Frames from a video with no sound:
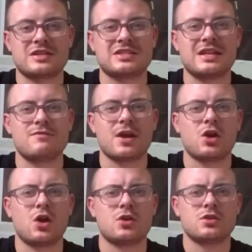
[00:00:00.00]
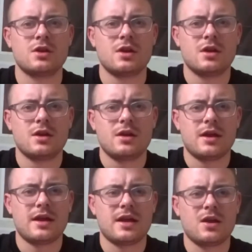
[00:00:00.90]
silly red card
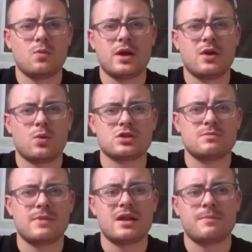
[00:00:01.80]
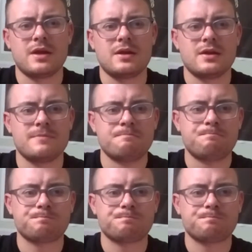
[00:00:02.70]
where it wasn't meant to be. And